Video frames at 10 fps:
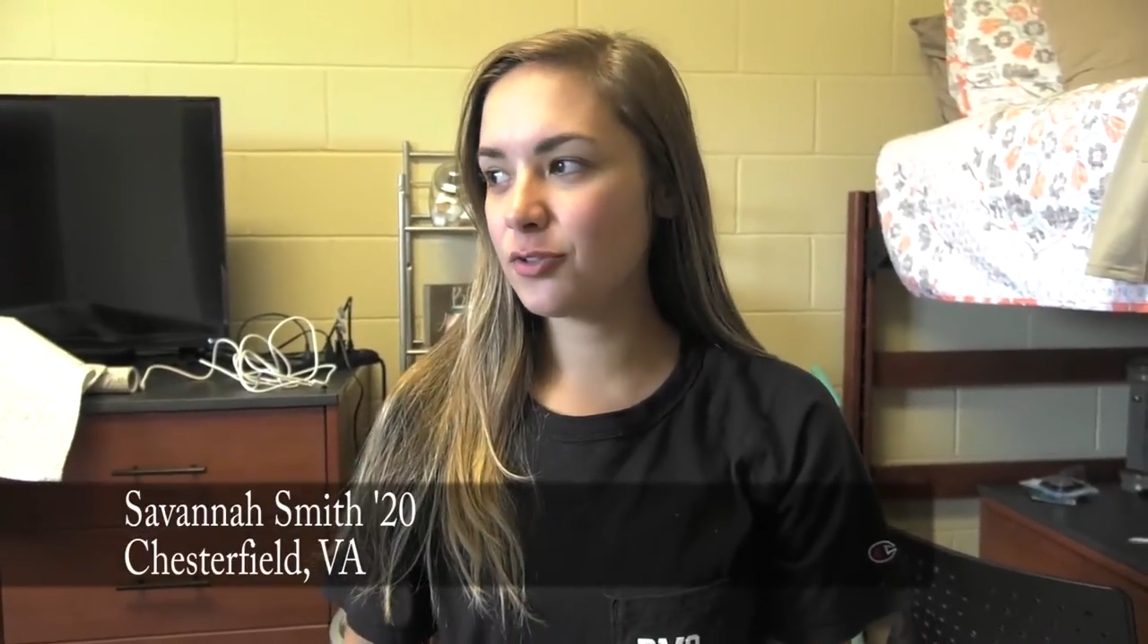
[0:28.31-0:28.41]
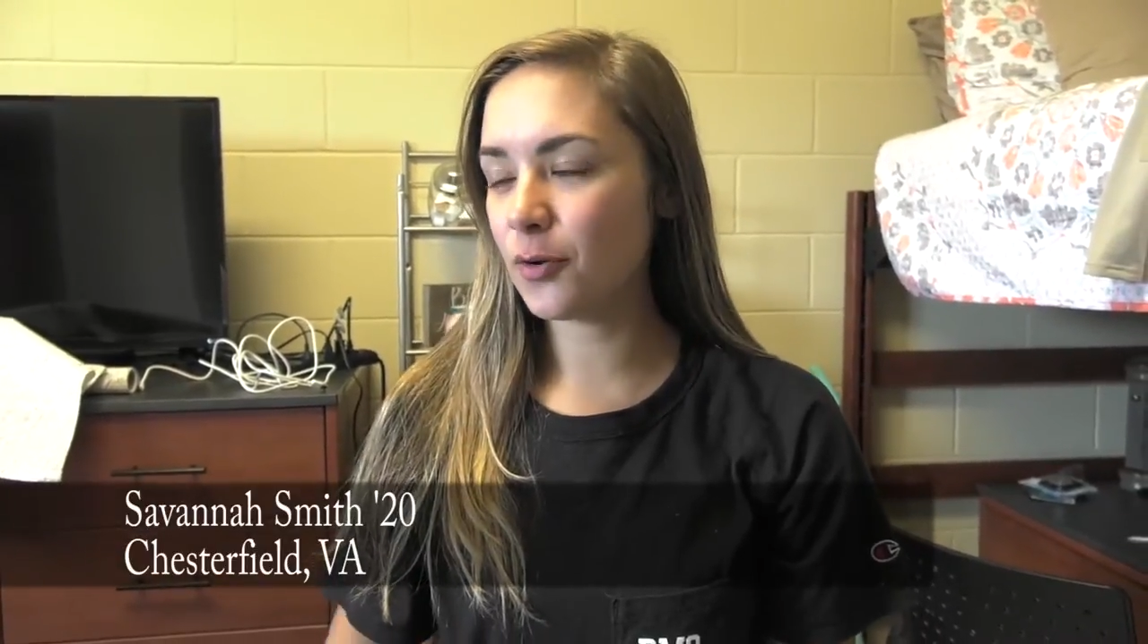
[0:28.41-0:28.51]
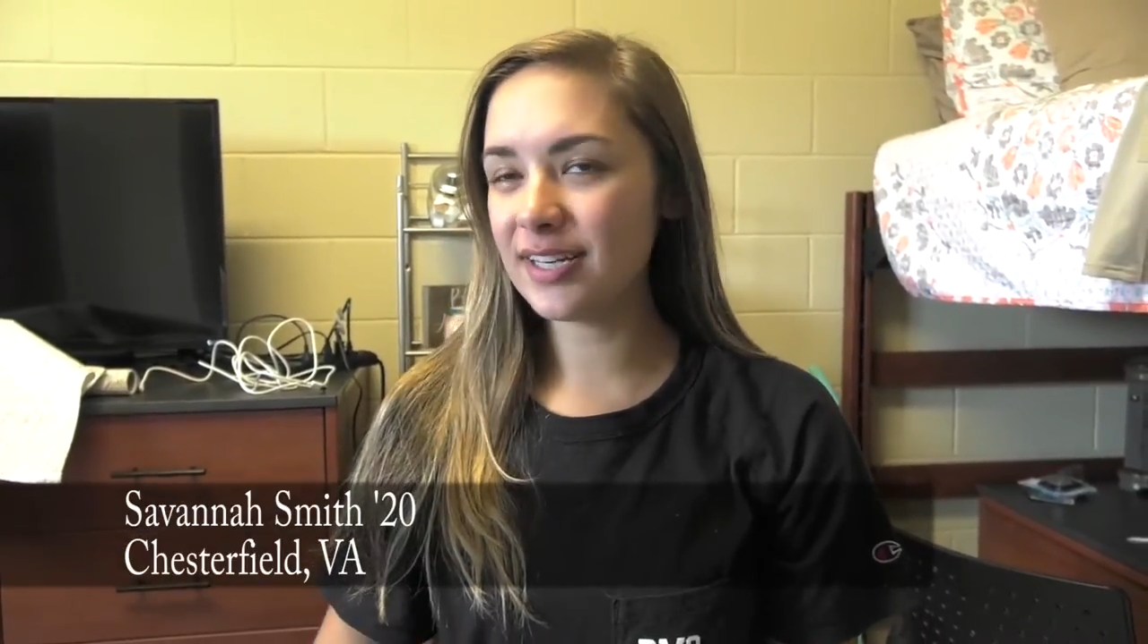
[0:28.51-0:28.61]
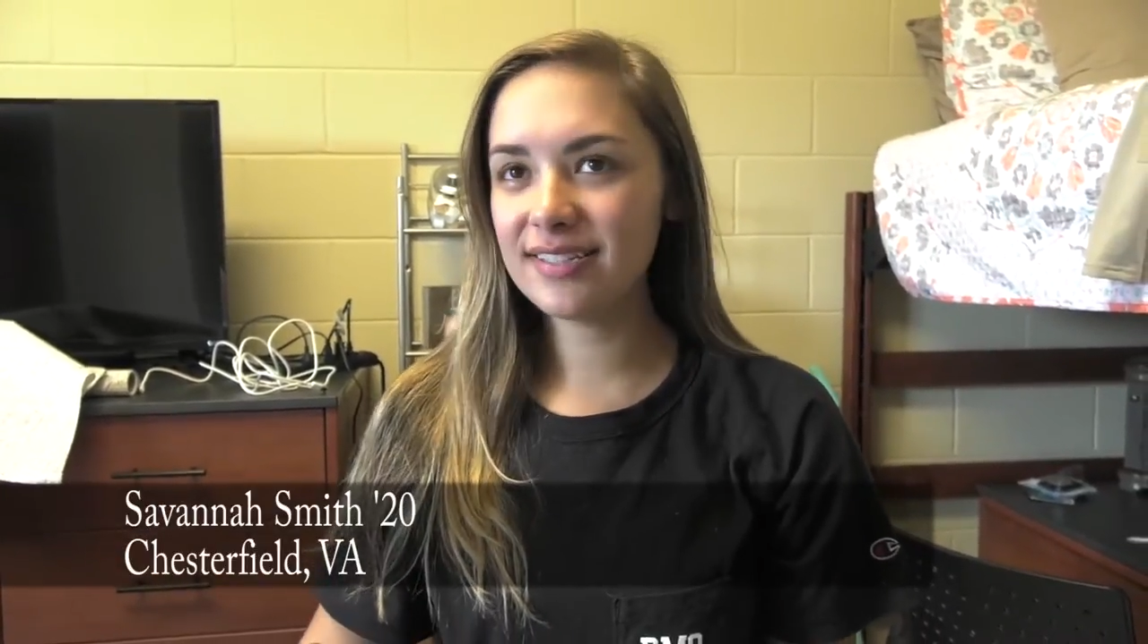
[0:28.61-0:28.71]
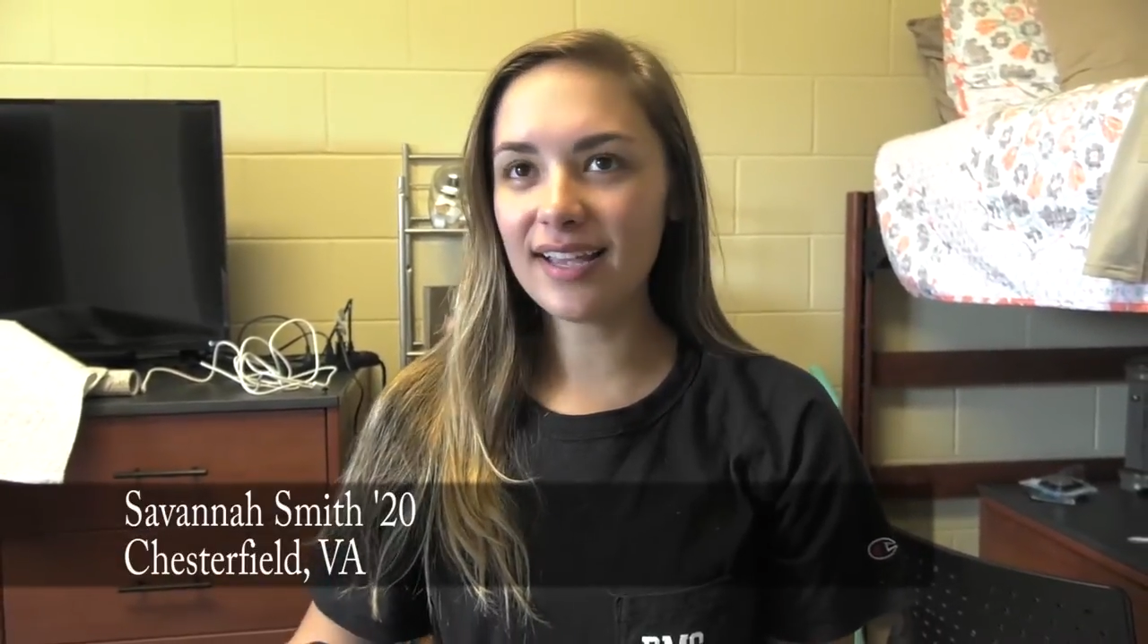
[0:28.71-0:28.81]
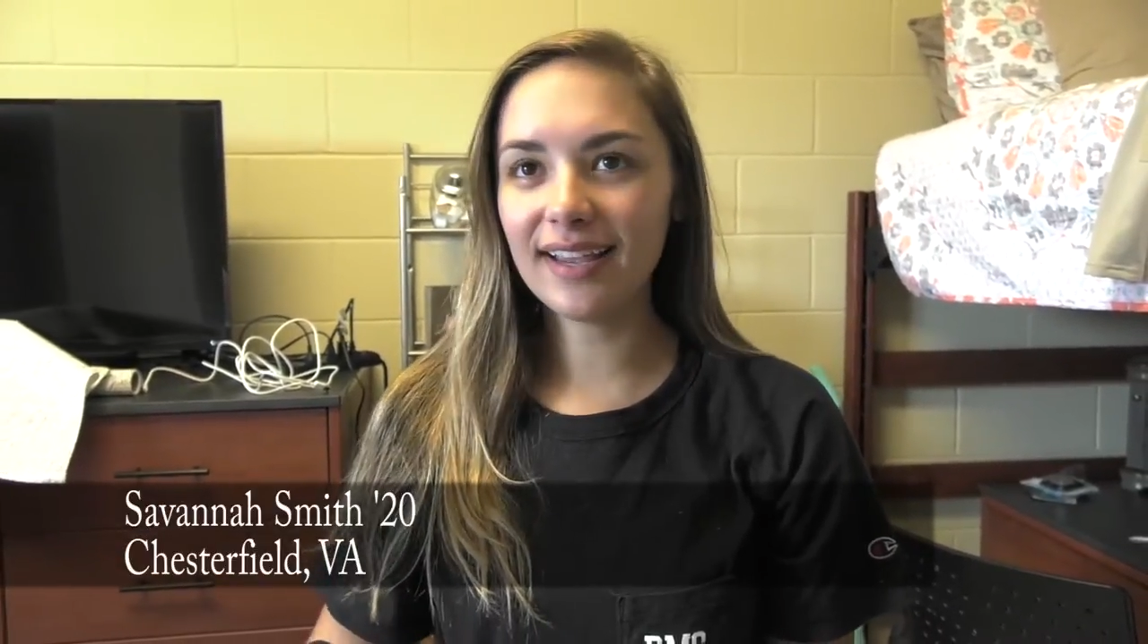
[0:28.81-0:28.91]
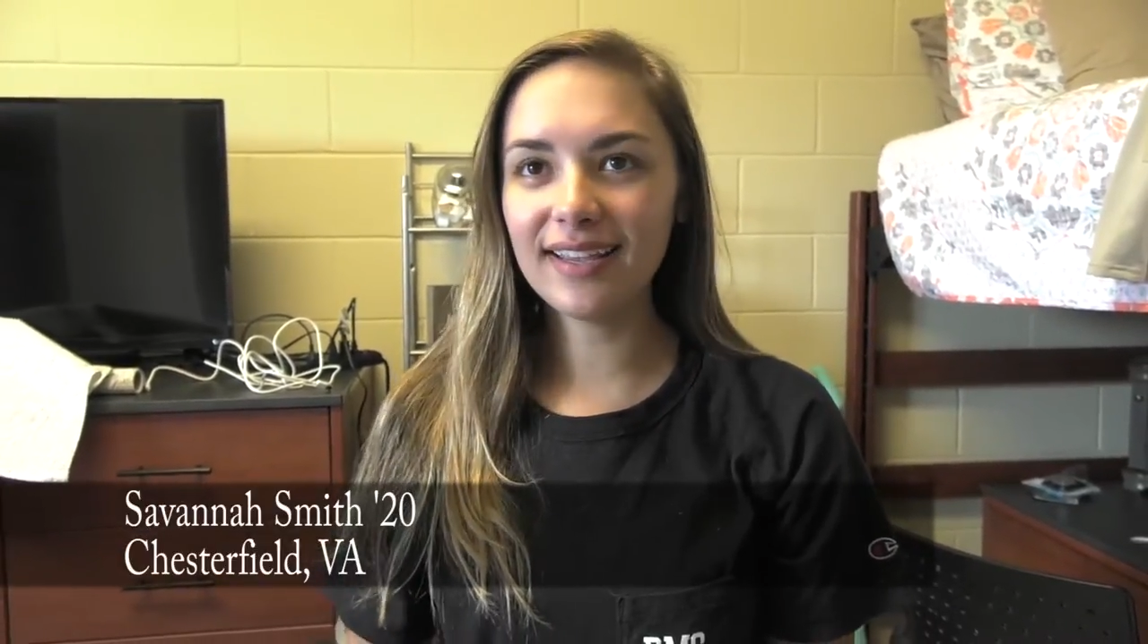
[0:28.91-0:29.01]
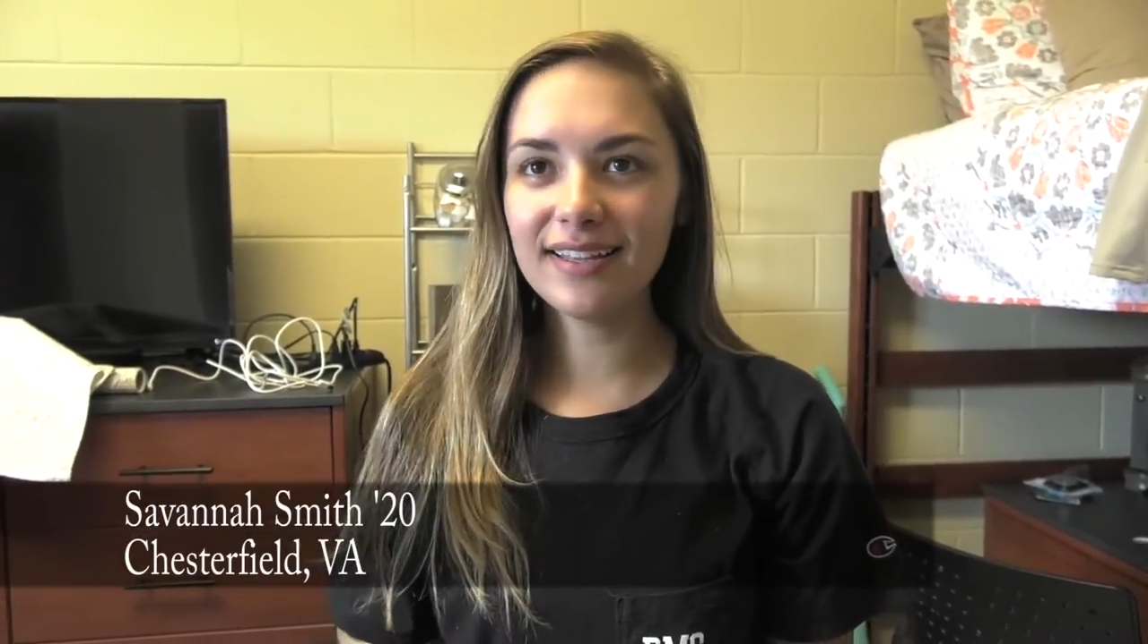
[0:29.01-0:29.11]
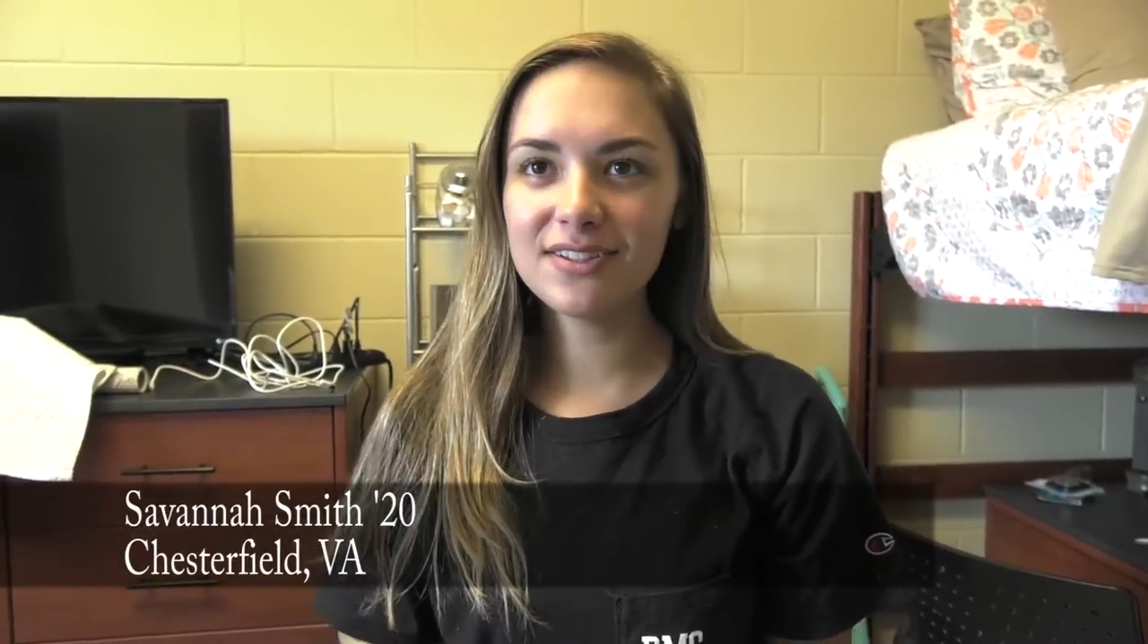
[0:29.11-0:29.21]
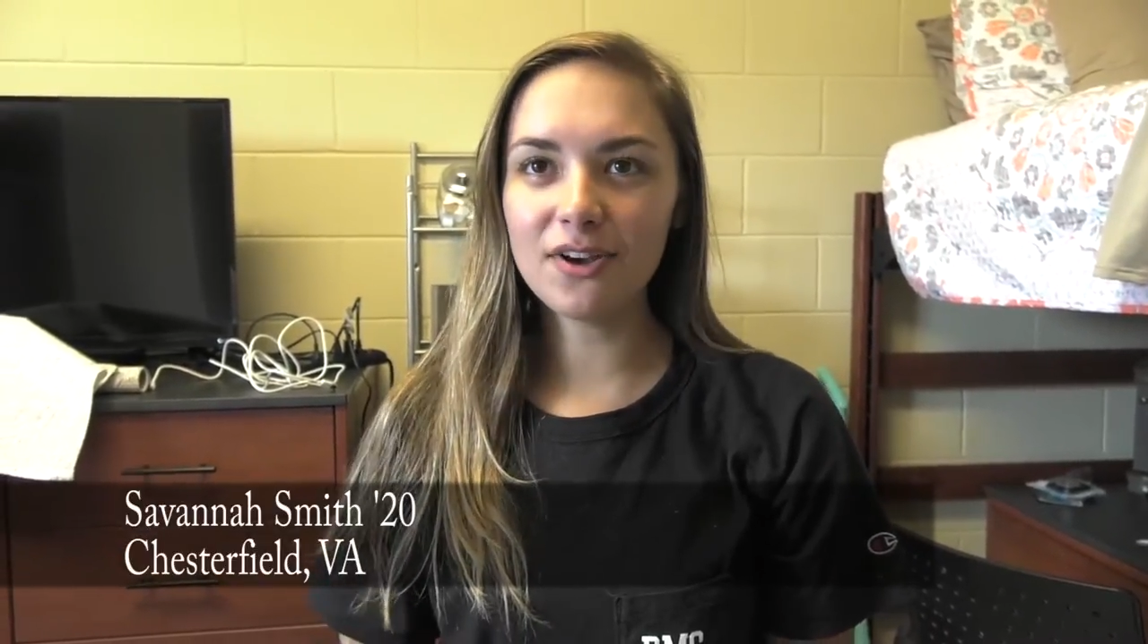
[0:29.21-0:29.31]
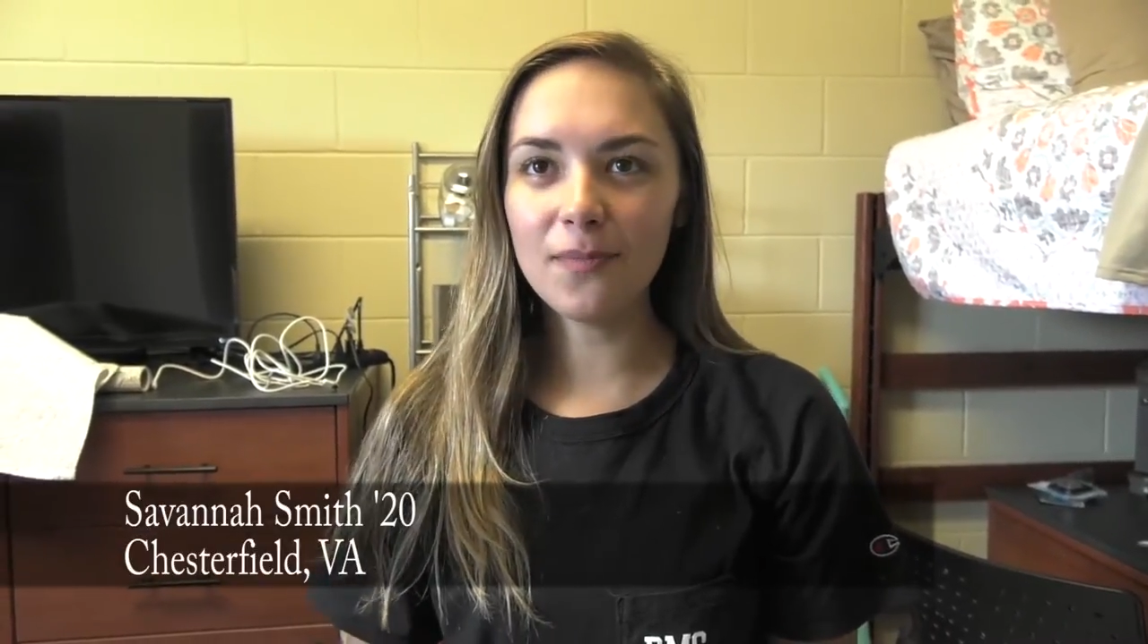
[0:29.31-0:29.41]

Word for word: 20 seconds,